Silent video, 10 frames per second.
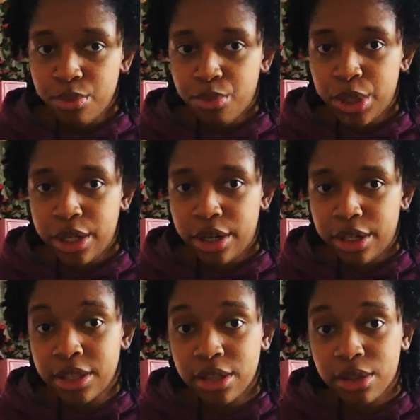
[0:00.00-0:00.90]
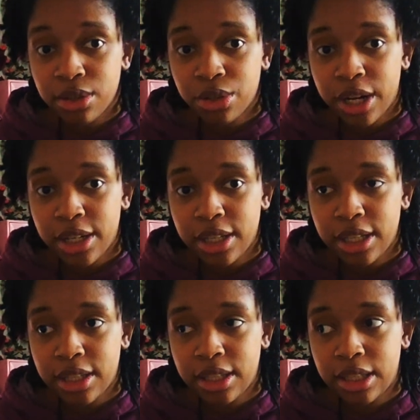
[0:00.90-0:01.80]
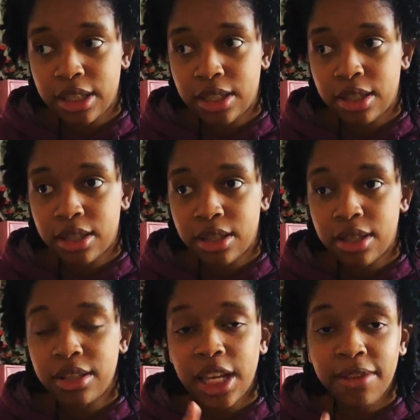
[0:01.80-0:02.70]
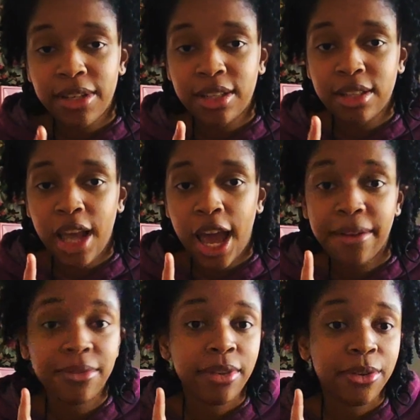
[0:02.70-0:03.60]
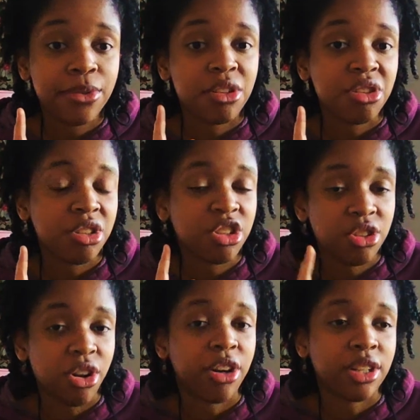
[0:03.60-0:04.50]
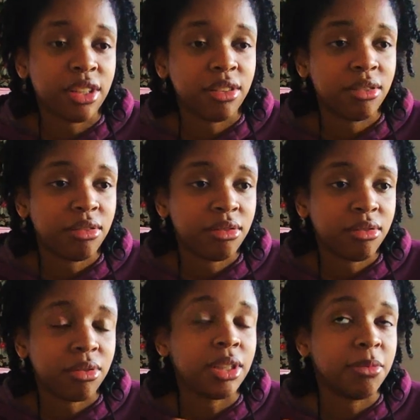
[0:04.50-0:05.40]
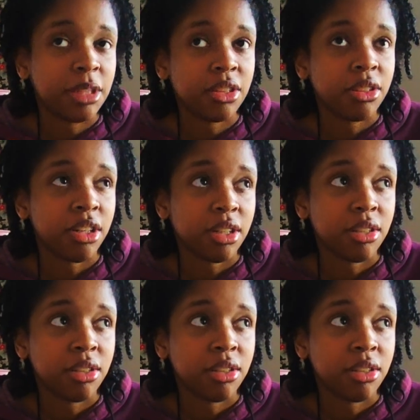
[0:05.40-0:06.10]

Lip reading: we are still trying to get the savings have officially started. Was been started.